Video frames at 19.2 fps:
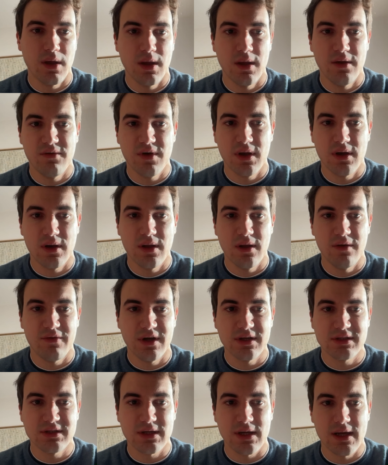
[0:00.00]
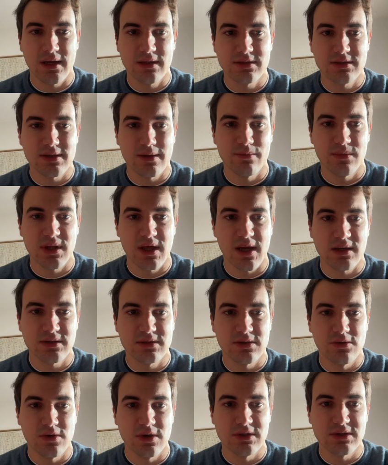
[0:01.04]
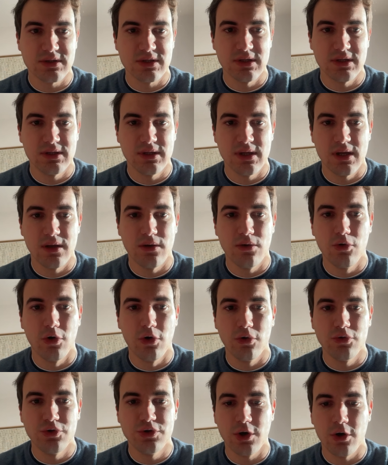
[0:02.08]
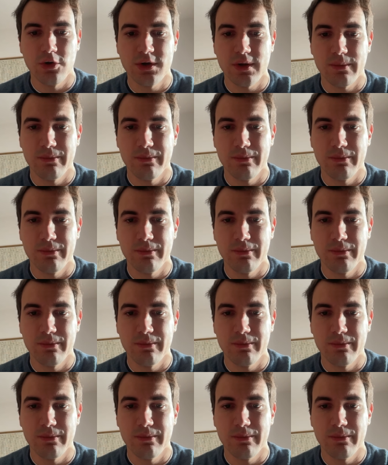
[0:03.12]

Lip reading: Even if I select some text, you can see that no dot